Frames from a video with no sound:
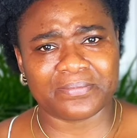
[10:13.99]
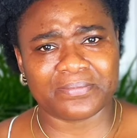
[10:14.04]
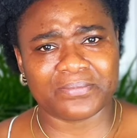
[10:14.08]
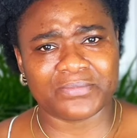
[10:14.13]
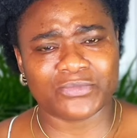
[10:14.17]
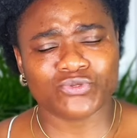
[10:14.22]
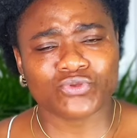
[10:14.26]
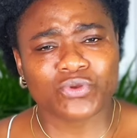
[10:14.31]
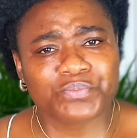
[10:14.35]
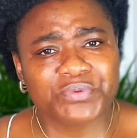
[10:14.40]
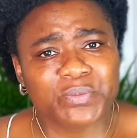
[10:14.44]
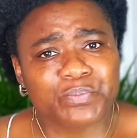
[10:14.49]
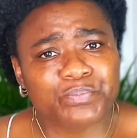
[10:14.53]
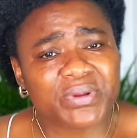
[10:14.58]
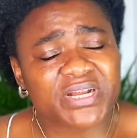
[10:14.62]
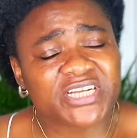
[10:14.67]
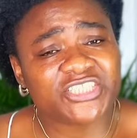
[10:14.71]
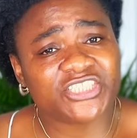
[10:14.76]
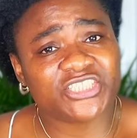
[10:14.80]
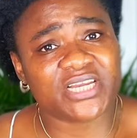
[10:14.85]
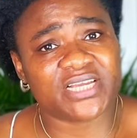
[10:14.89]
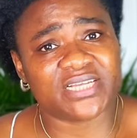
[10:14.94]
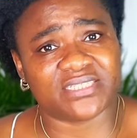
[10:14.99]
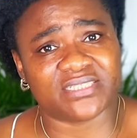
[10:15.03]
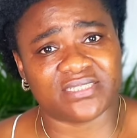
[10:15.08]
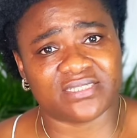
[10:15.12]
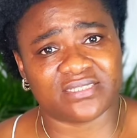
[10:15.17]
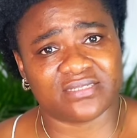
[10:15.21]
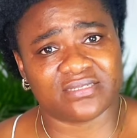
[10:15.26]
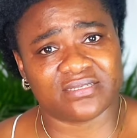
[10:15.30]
So be patient.